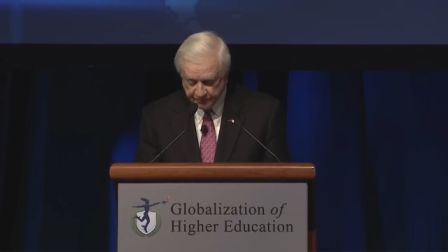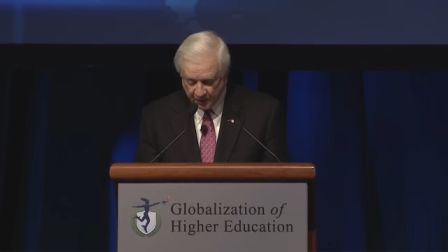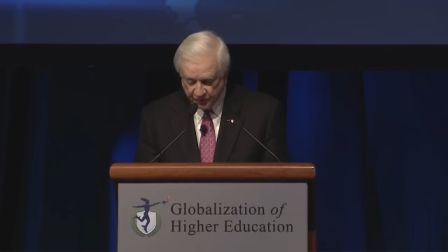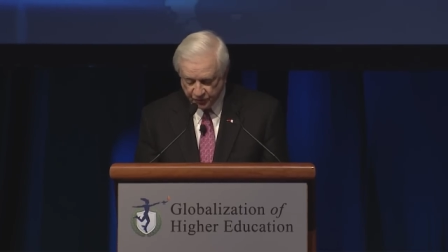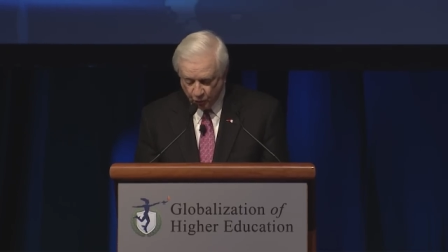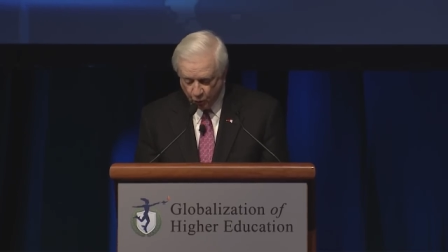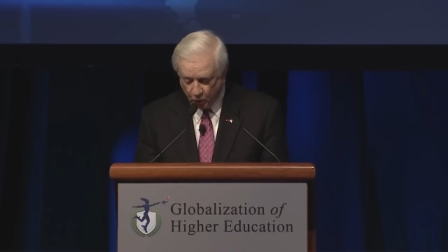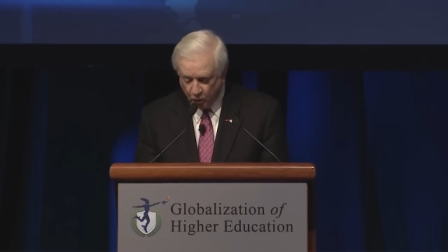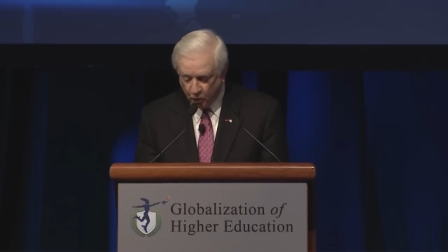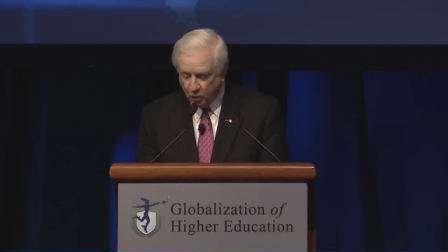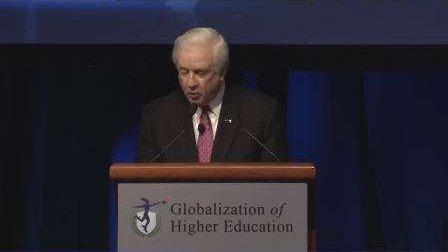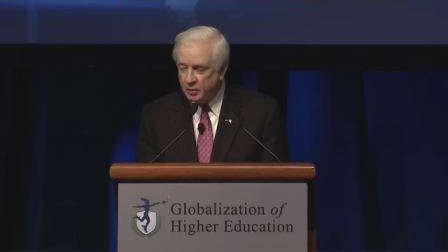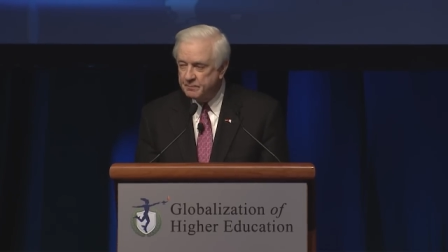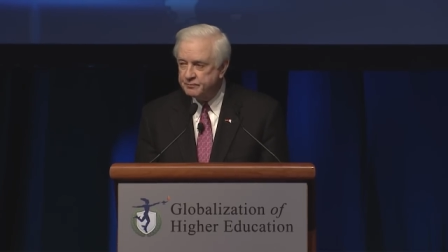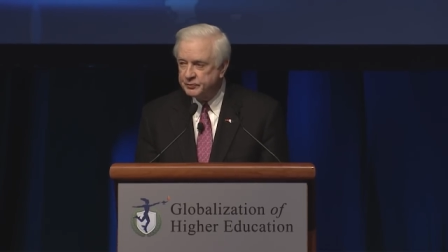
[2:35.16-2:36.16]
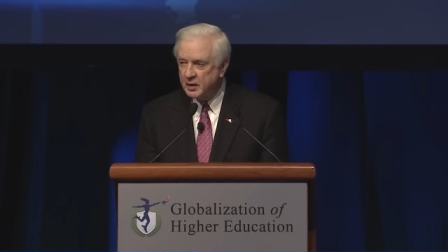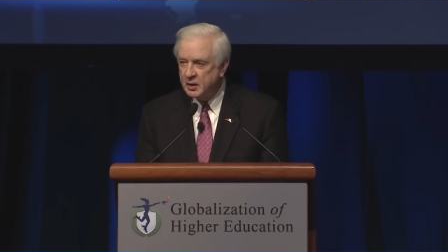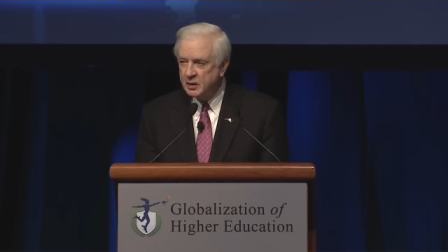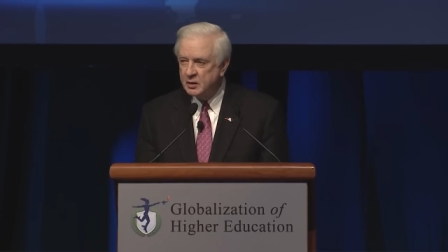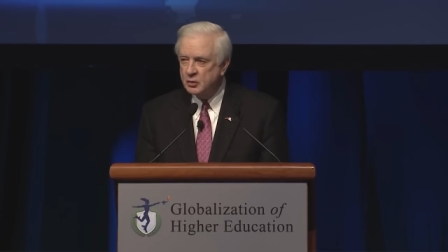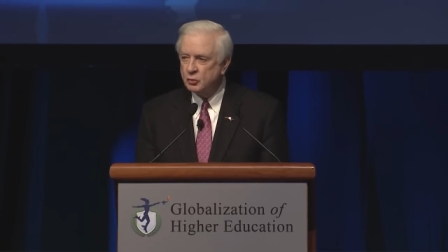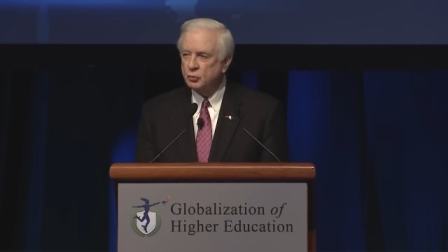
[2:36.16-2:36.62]
in the world
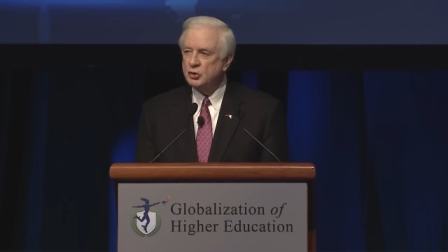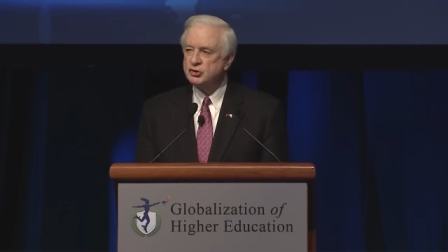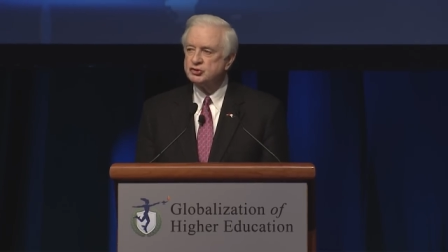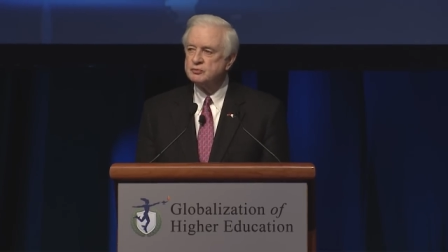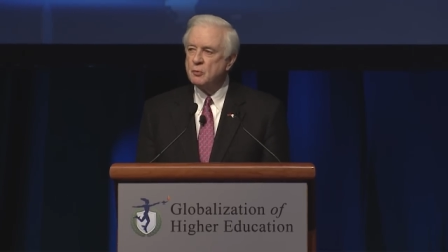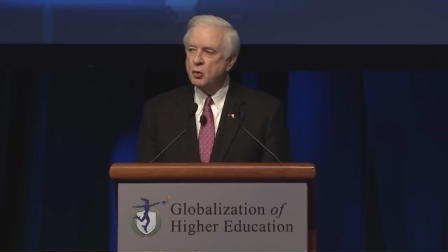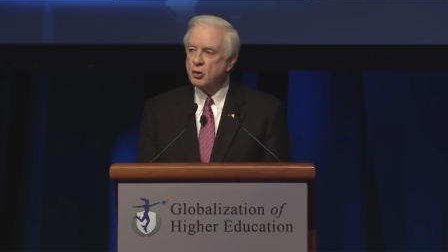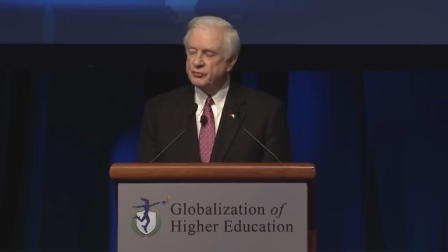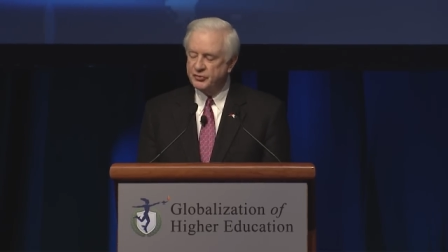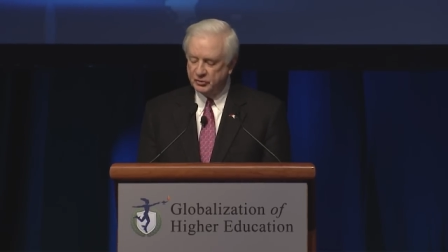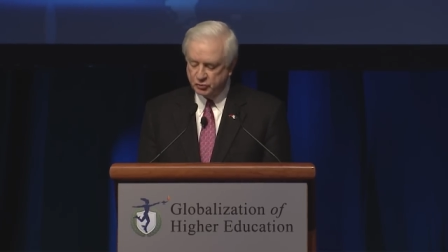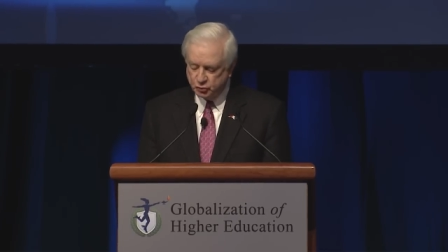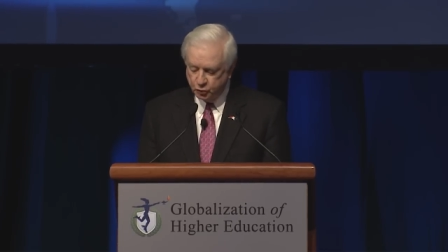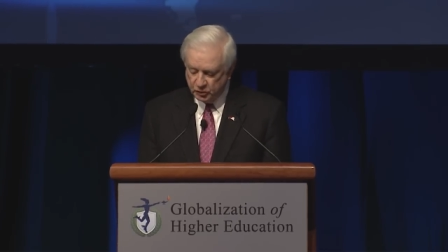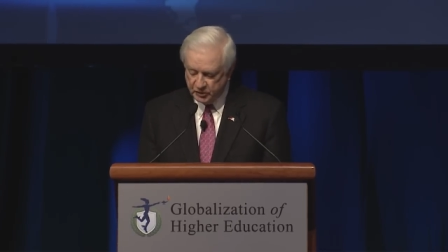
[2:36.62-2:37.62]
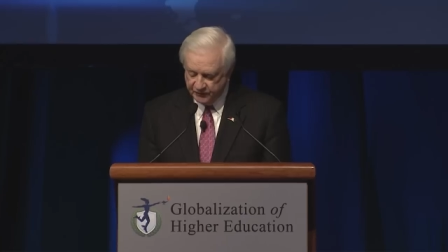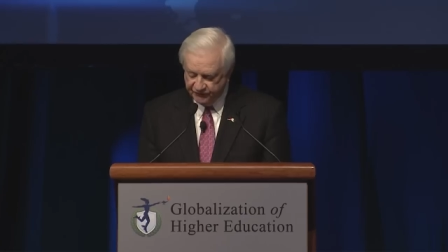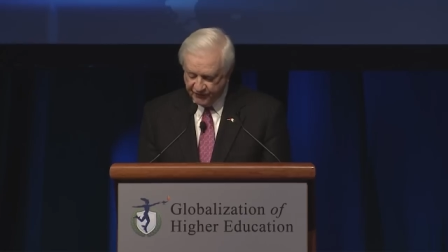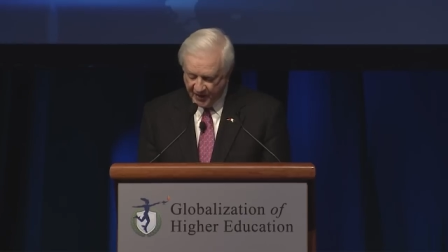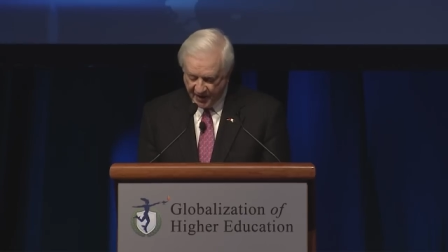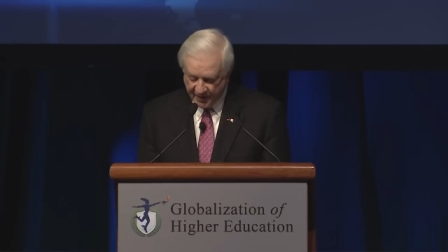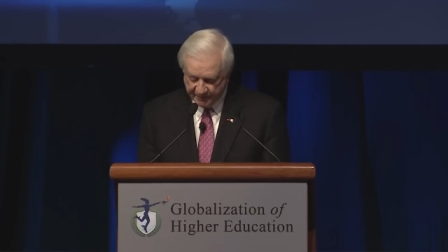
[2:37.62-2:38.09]
reach more than
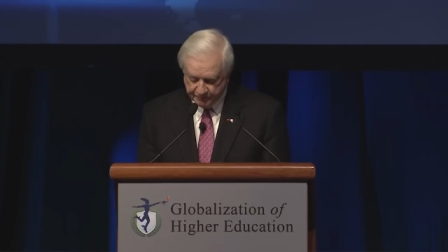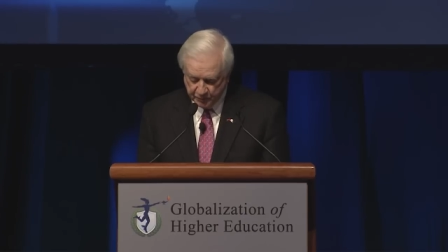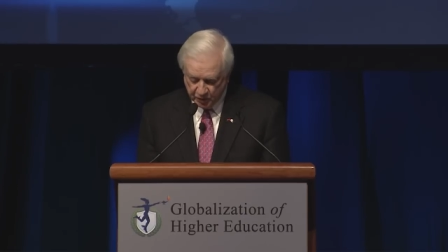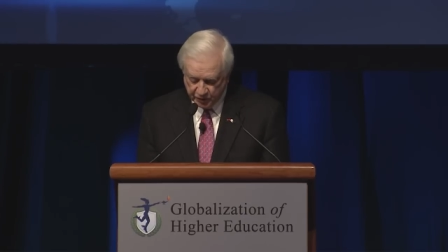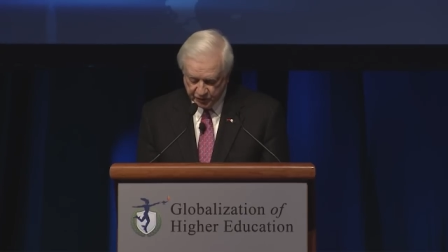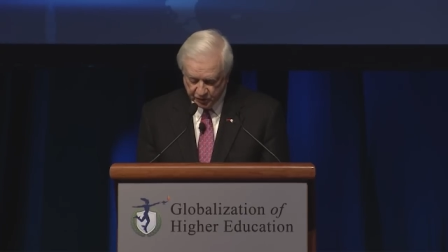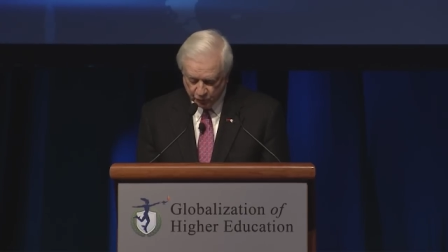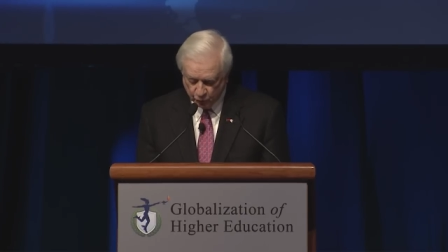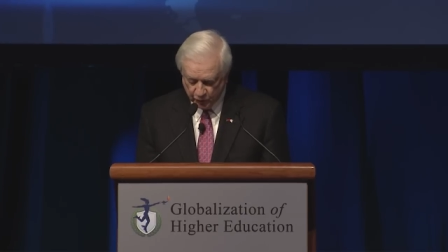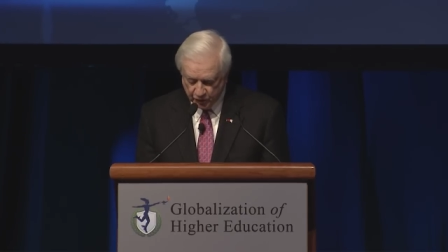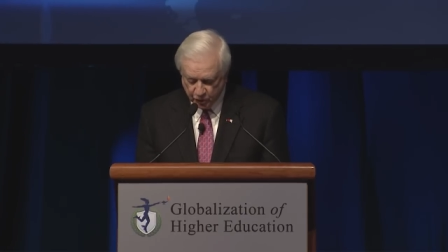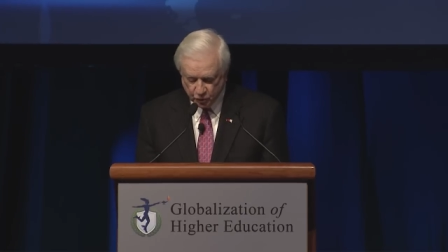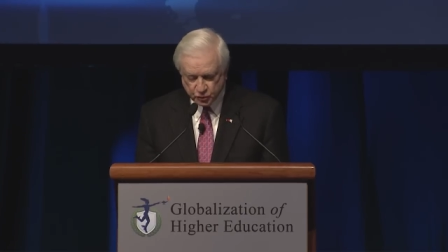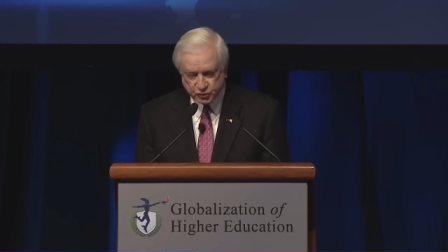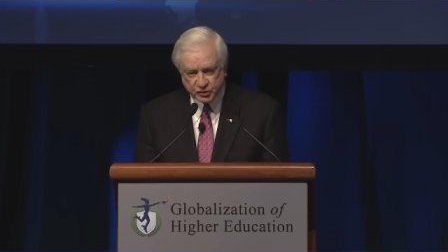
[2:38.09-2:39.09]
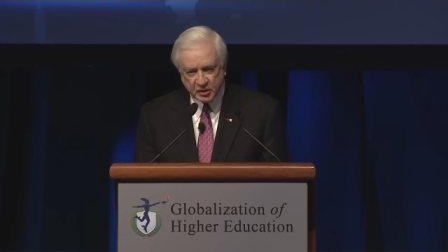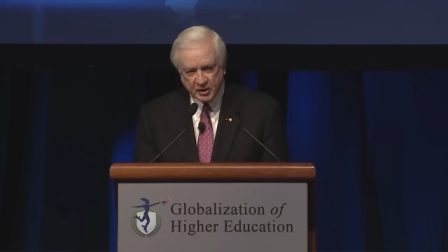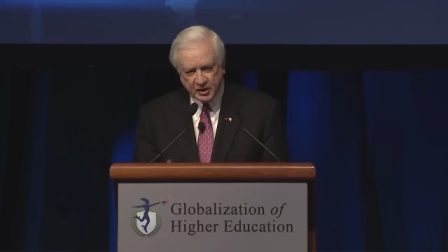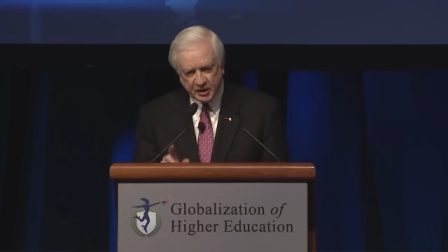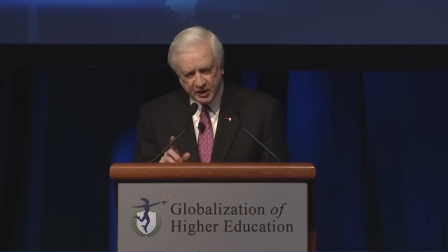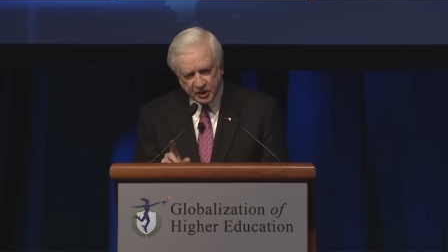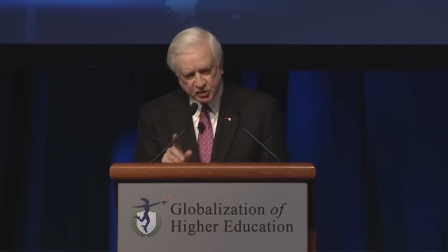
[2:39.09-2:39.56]
25 million readers
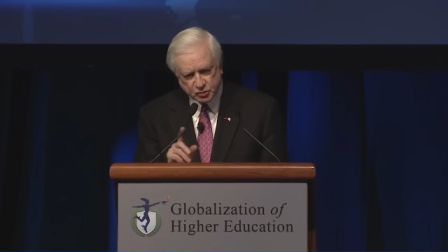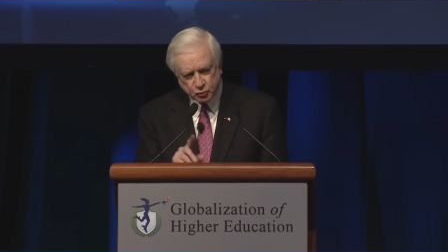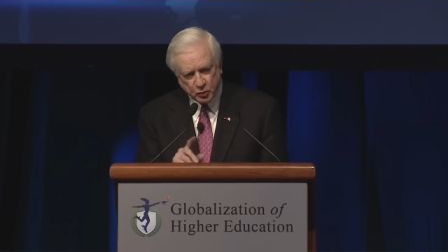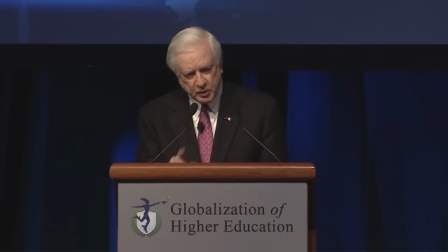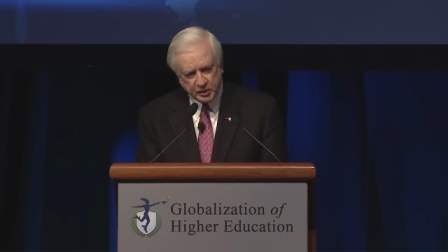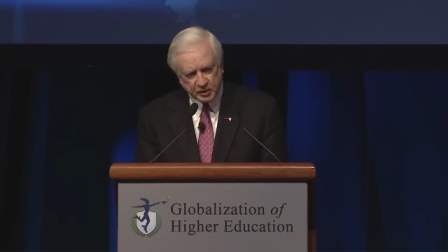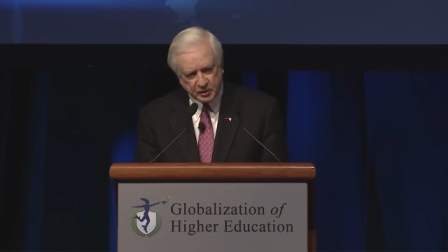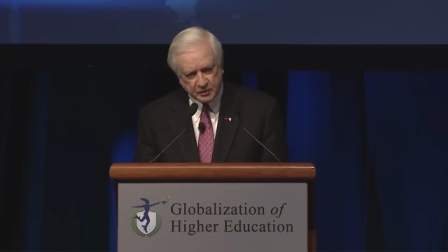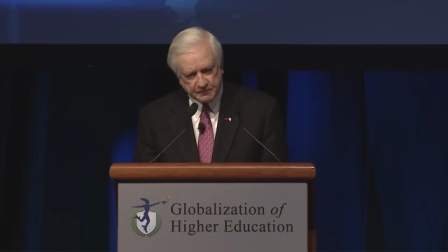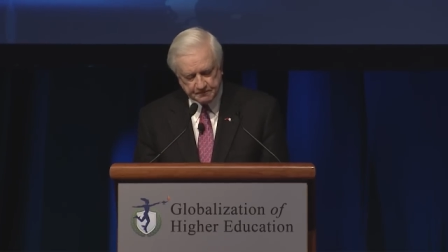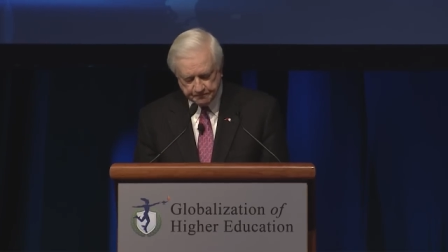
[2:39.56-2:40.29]
each week.